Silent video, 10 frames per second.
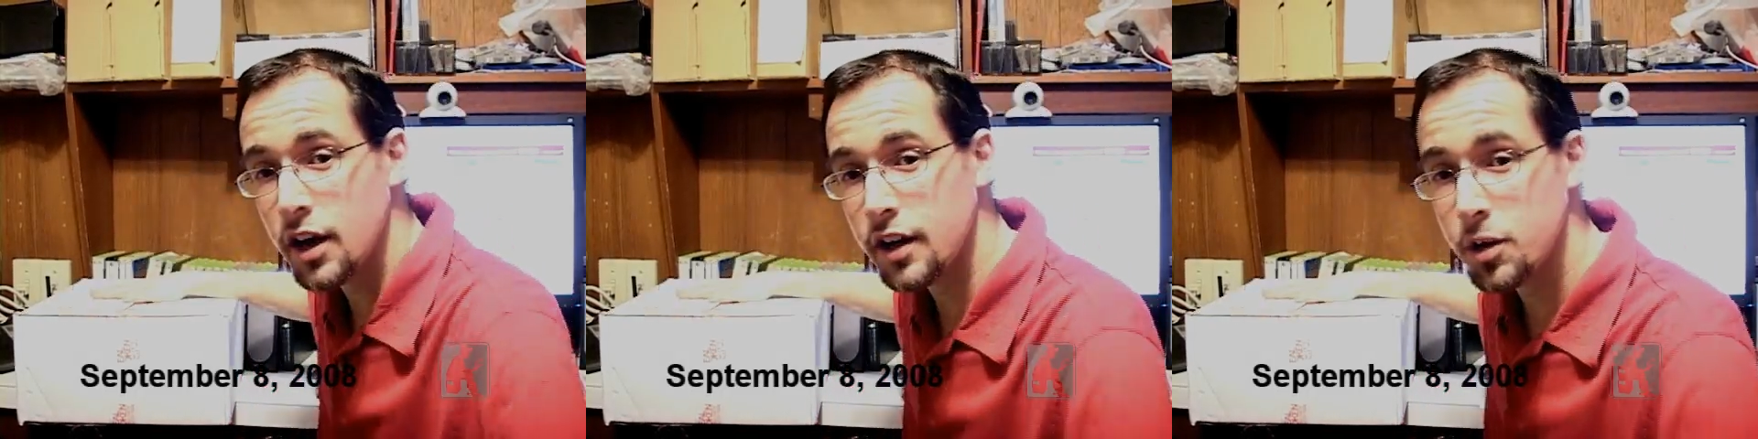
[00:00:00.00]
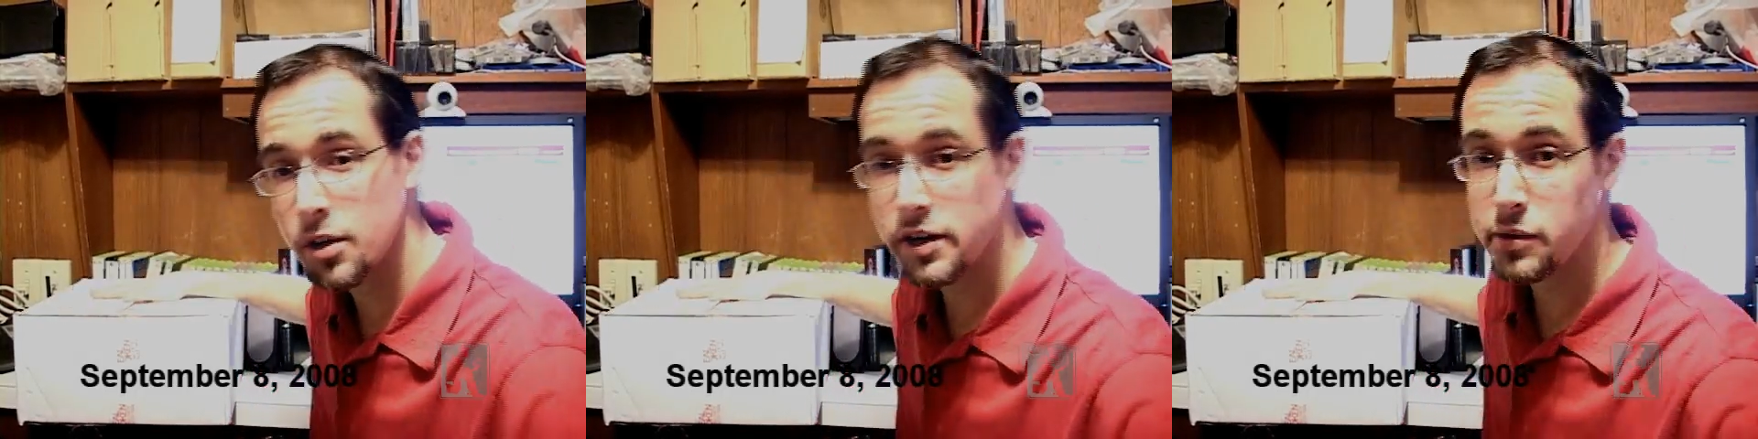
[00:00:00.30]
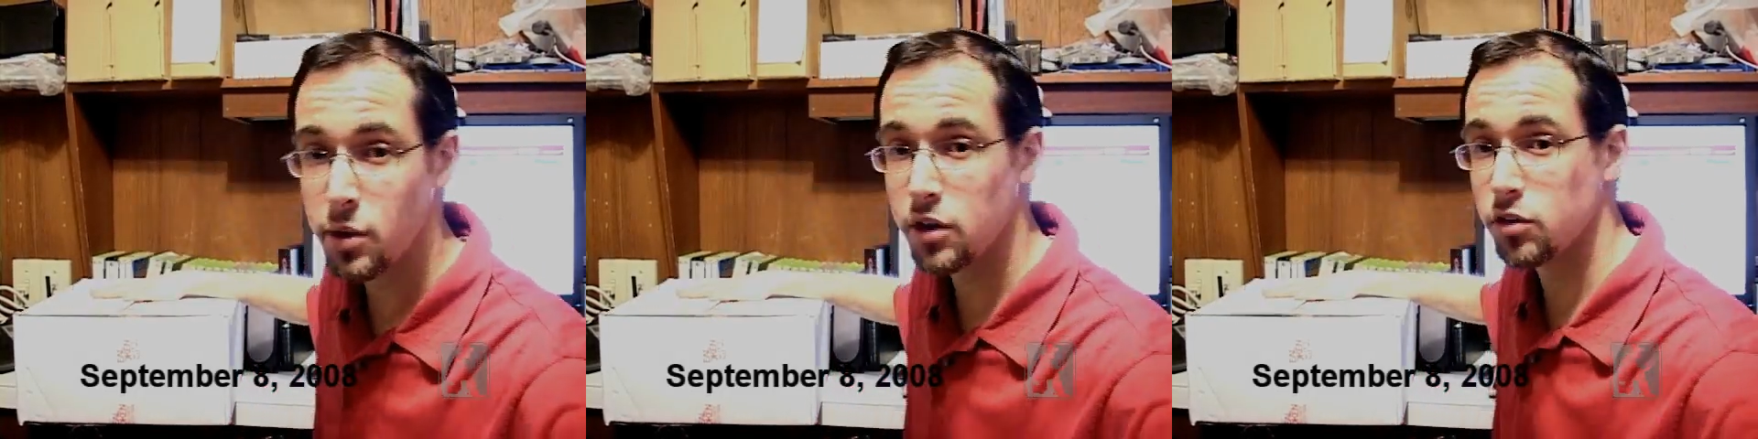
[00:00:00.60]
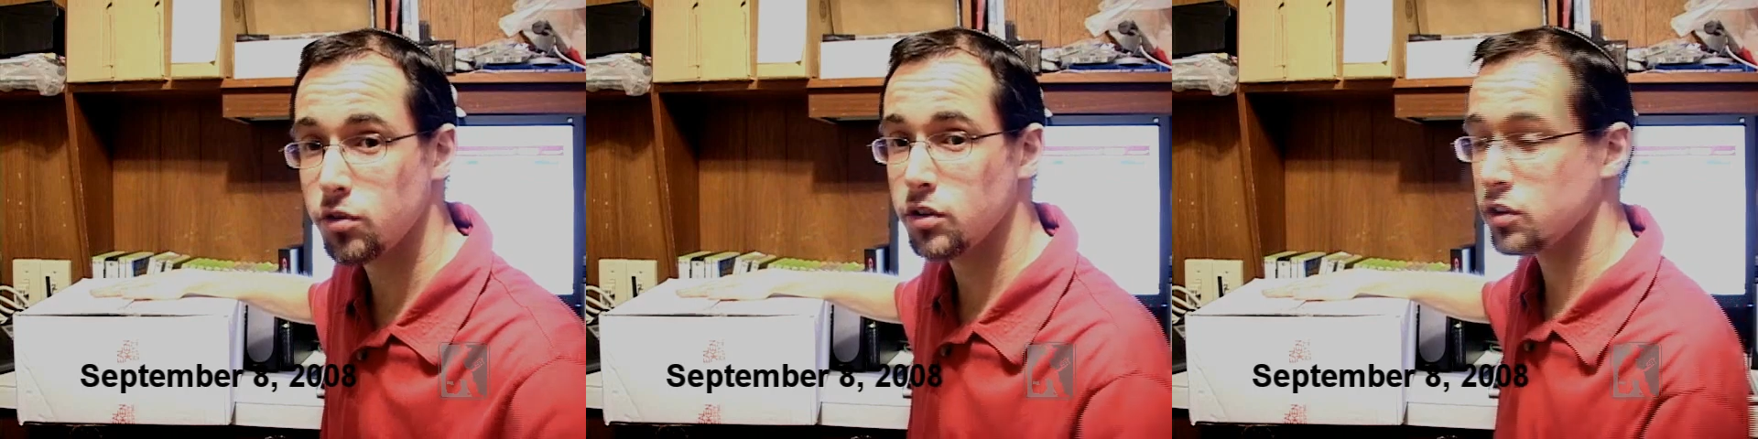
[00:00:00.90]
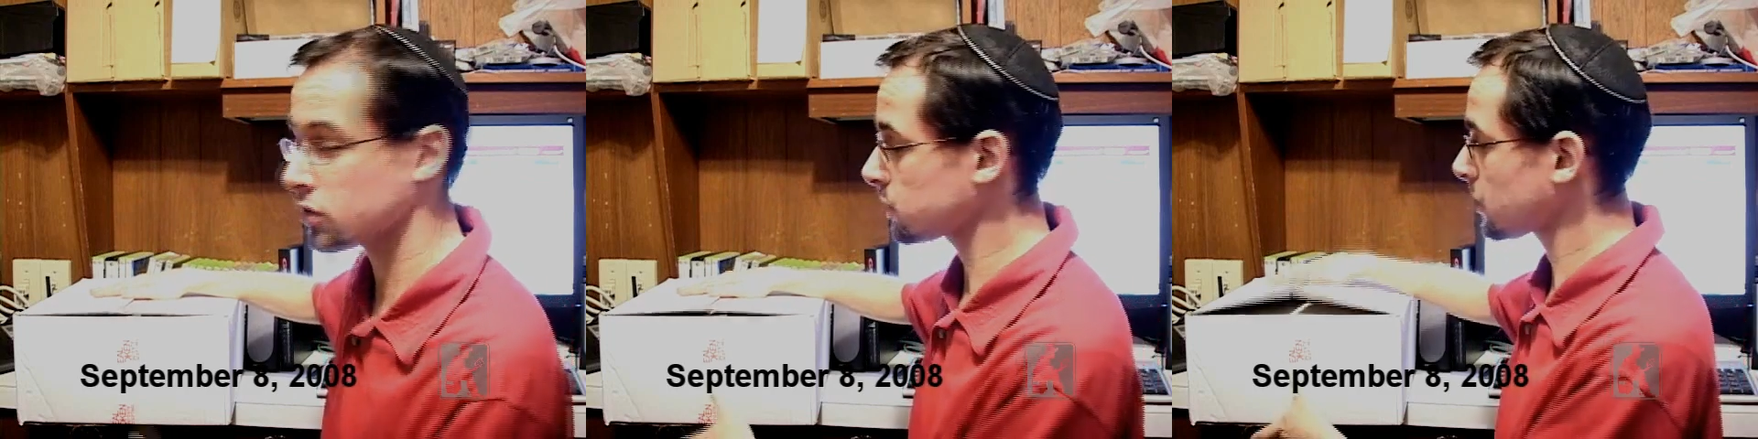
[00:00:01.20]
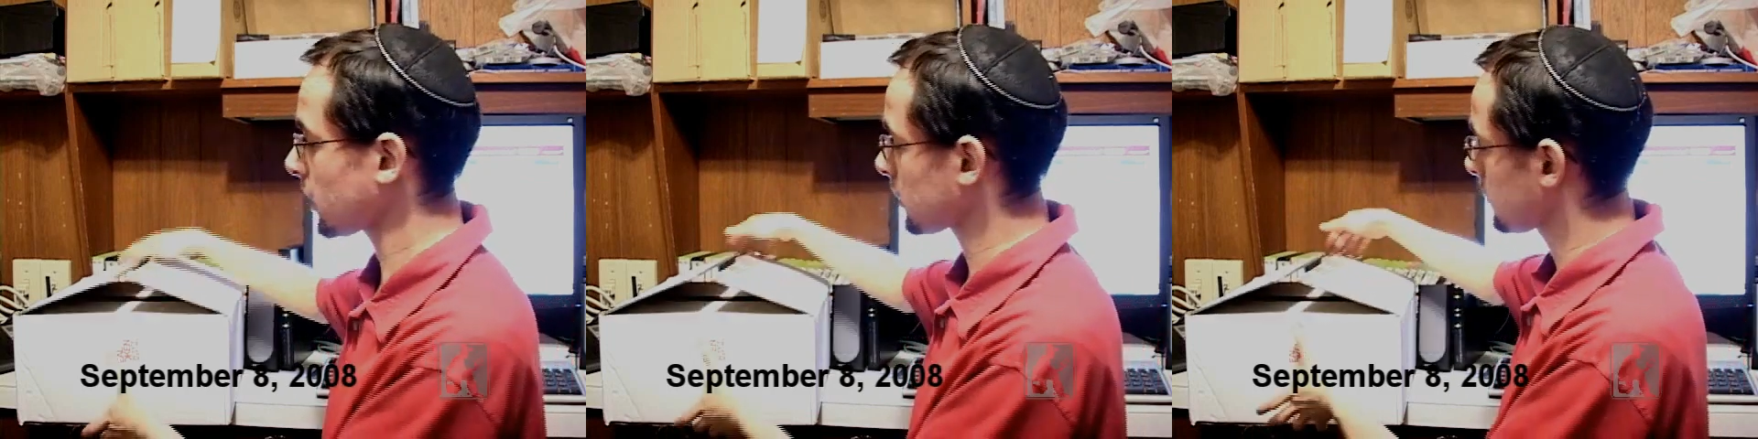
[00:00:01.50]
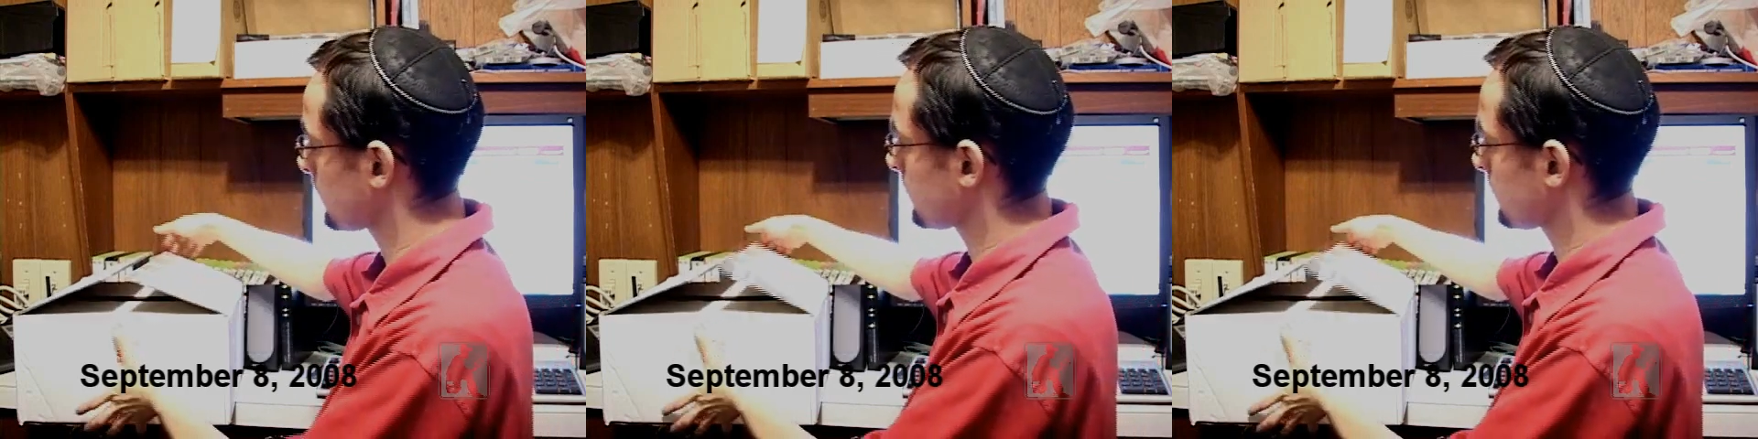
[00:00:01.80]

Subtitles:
I got my Xbox 360 back.